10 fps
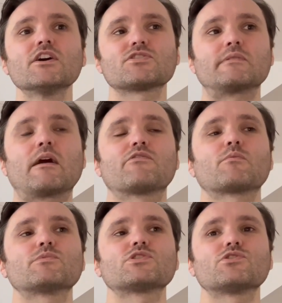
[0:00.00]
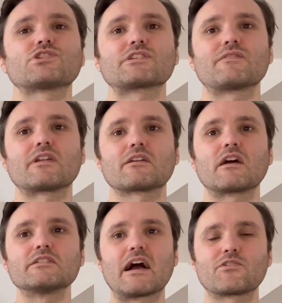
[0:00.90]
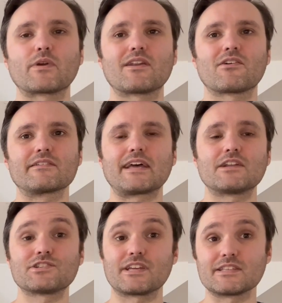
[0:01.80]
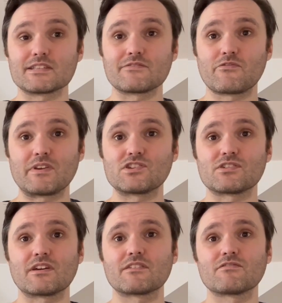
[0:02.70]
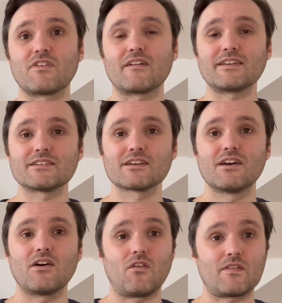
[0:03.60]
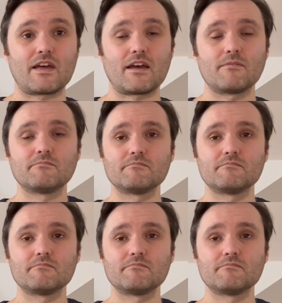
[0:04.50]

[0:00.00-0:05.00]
So now if I'm researching something, I have a quick look on there just in case there's information I can find on there.